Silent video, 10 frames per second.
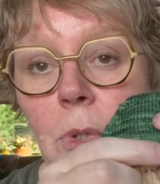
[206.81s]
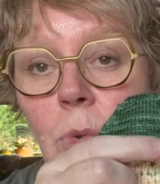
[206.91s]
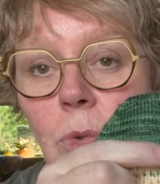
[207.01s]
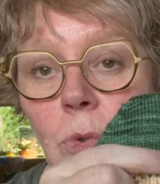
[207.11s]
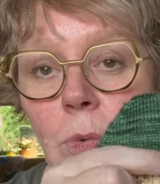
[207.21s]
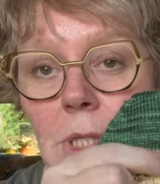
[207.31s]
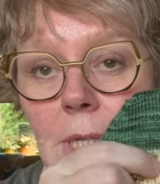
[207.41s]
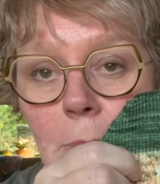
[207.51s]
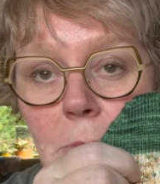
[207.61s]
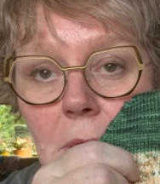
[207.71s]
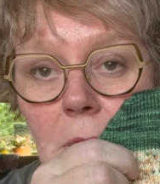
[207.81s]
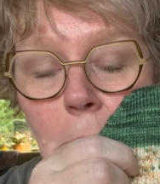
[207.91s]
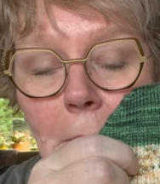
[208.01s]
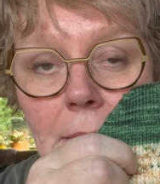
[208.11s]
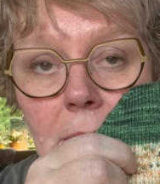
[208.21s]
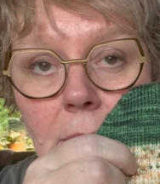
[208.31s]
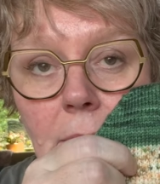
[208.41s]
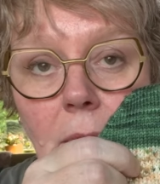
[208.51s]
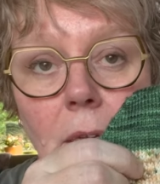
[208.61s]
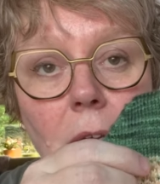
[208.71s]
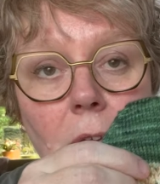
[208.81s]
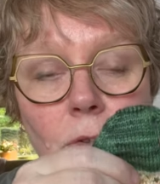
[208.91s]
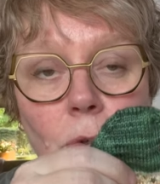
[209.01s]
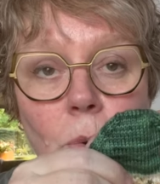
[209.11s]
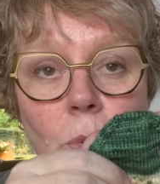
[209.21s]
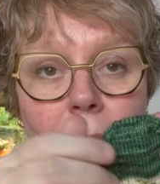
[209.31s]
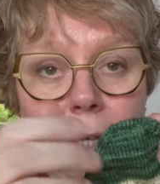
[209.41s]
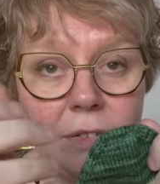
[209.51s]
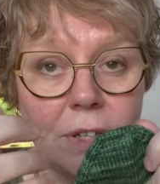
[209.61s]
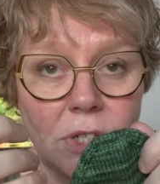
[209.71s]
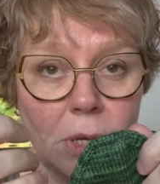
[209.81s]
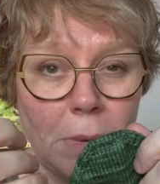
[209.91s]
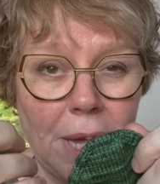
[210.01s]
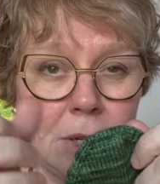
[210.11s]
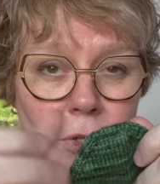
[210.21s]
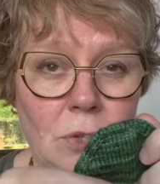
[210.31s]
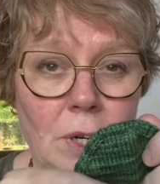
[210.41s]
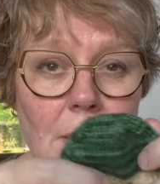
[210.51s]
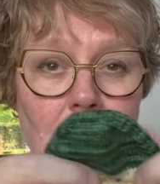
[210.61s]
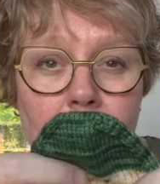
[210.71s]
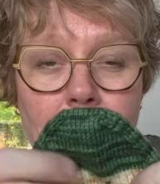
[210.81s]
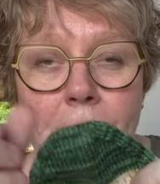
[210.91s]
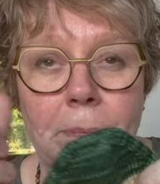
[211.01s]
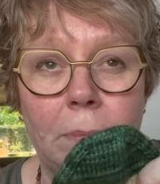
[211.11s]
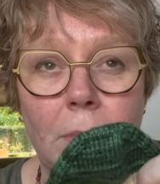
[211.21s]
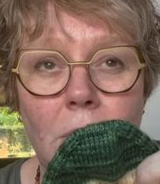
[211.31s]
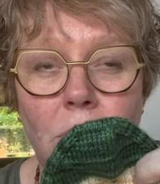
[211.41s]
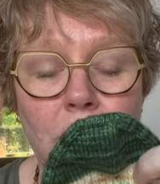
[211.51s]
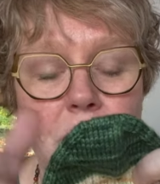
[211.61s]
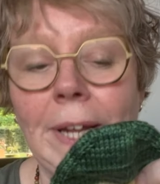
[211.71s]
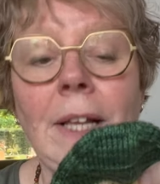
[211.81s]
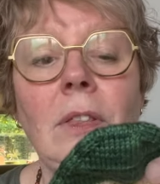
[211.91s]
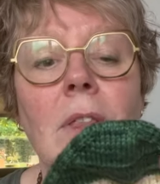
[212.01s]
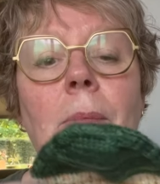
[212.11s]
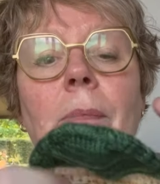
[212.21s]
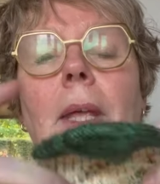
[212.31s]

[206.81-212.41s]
You do a slip stitch pattern to give it some extra strength.